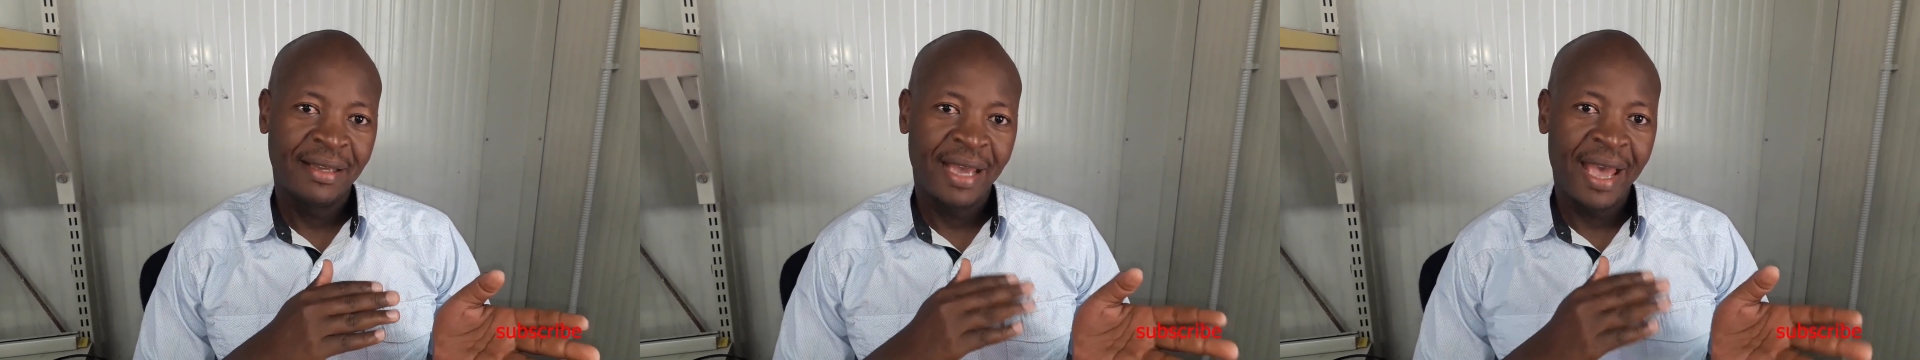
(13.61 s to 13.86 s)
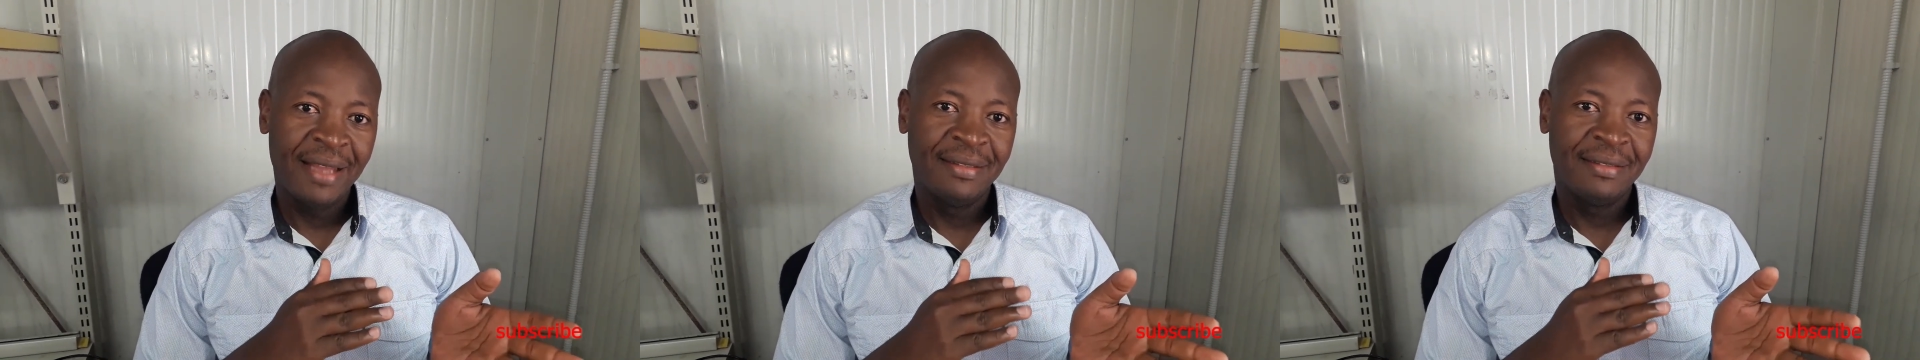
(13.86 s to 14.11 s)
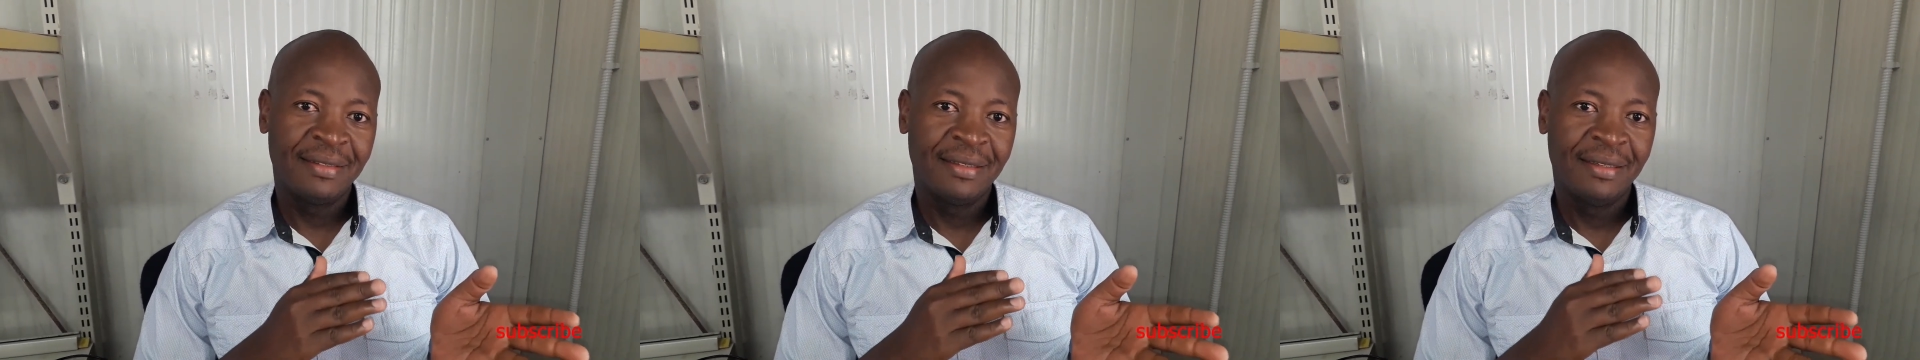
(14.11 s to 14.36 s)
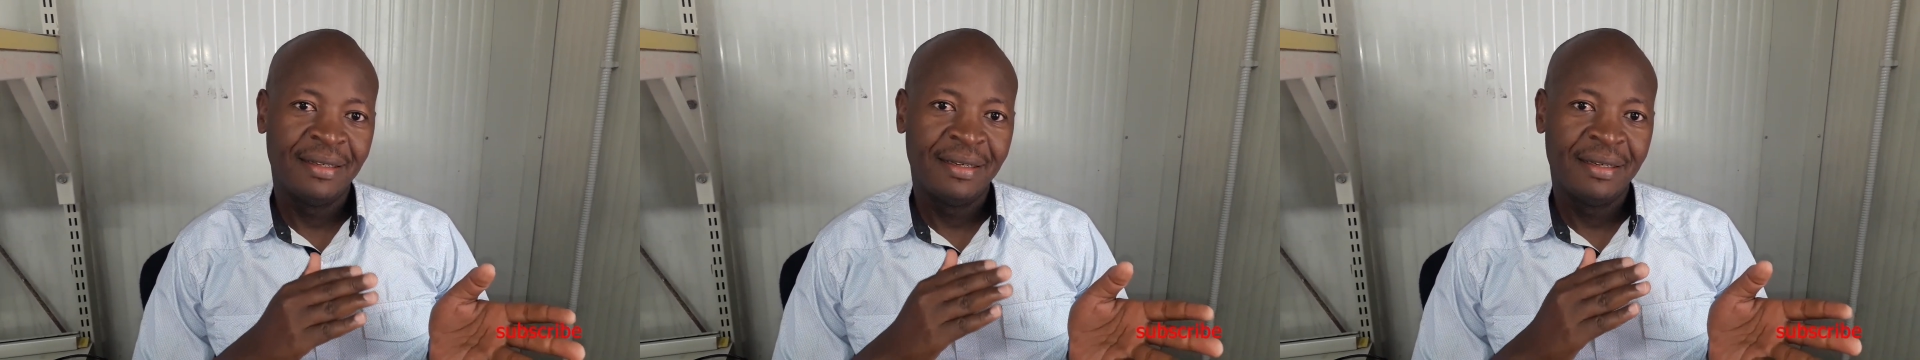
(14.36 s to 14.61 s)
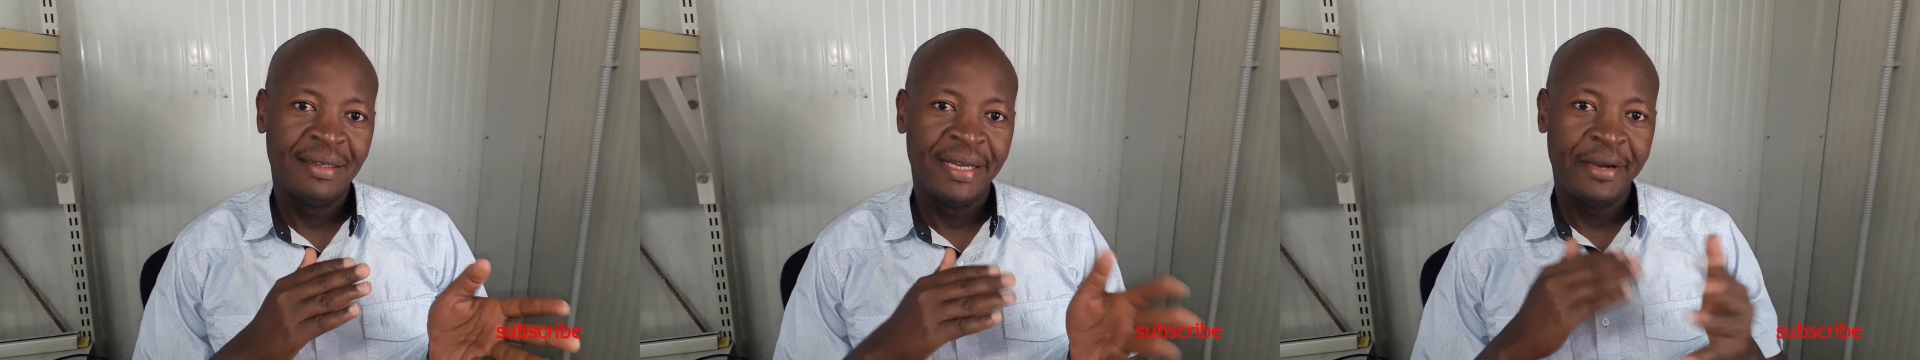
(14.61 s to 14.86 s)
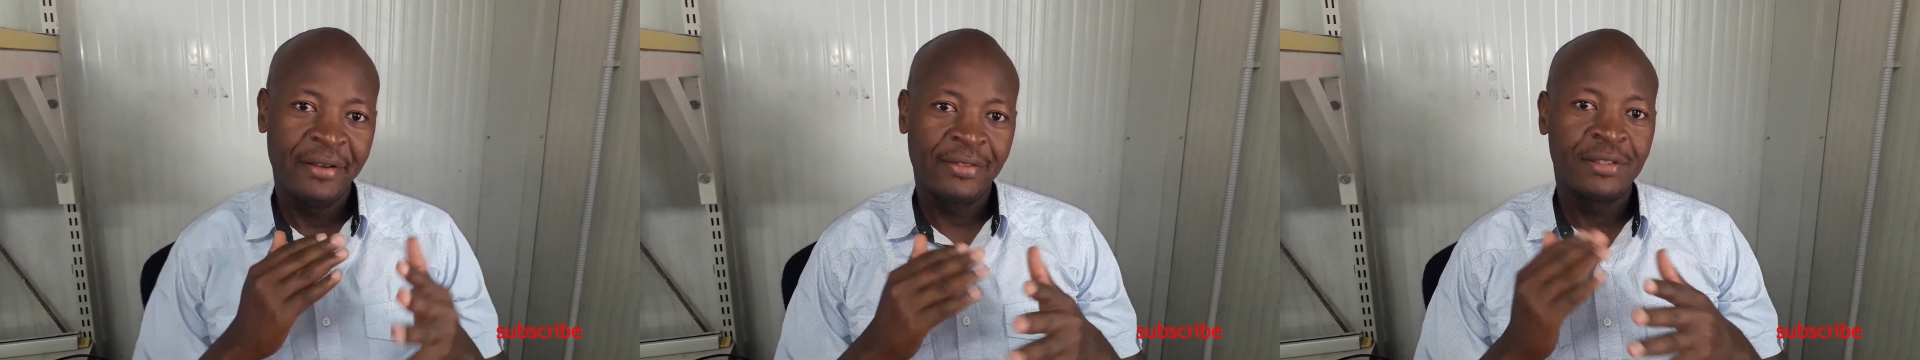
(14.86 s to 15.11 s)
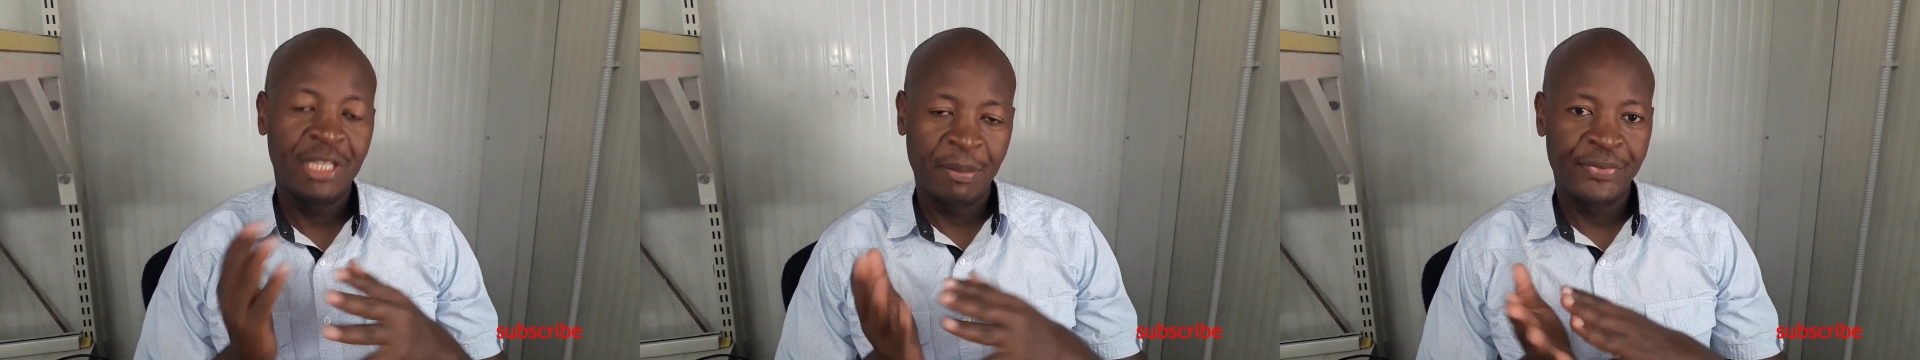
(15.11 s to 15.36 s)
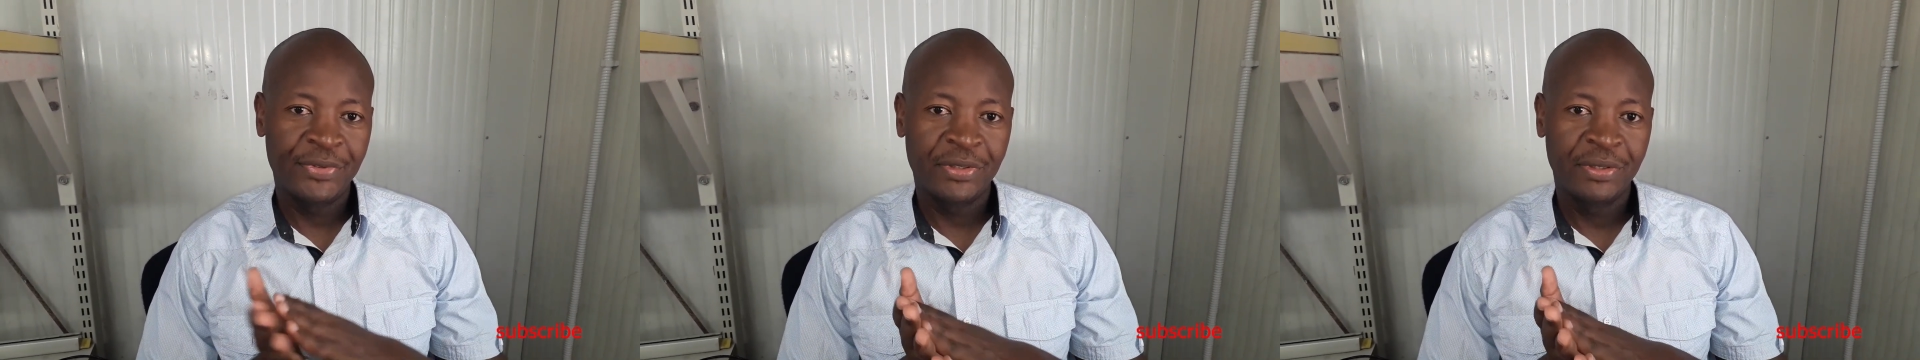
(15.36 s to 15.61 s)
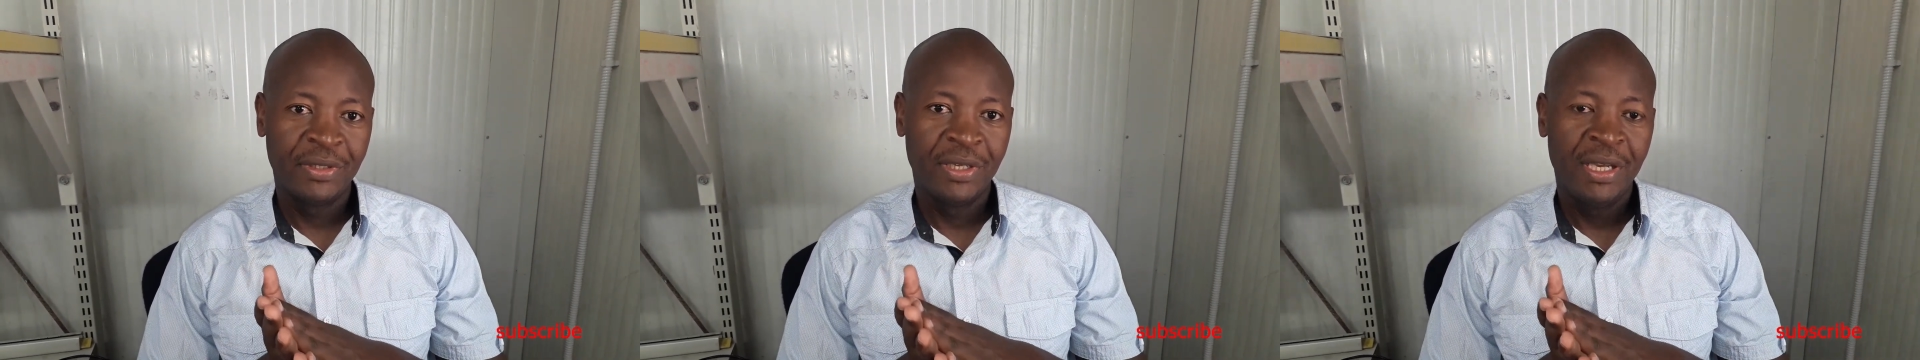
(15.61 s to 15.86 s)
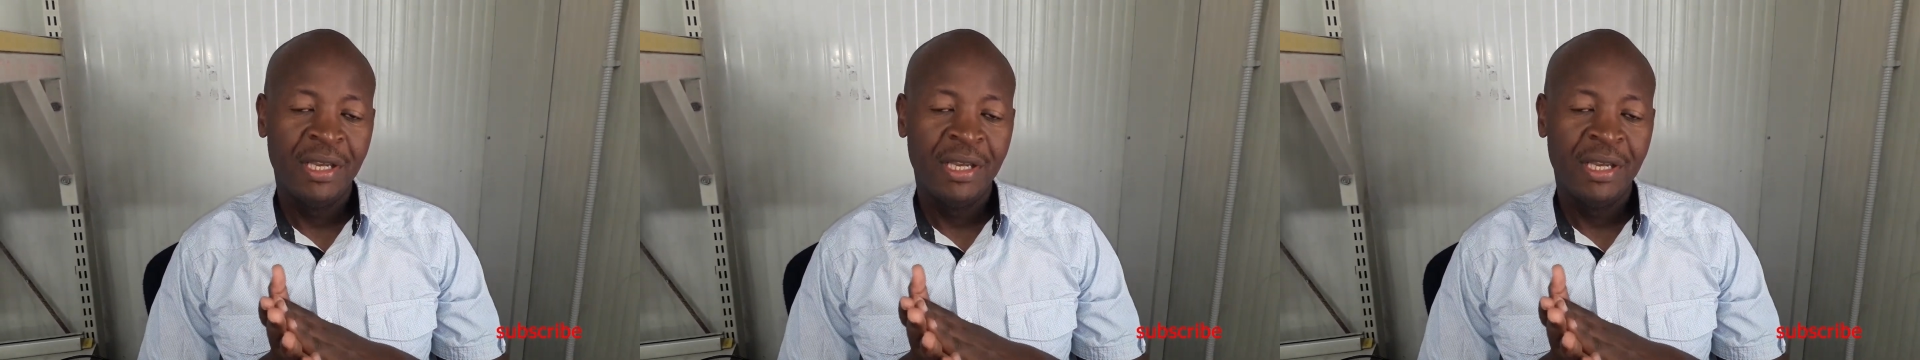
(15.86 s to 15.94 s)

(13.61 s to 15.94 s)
and health tips.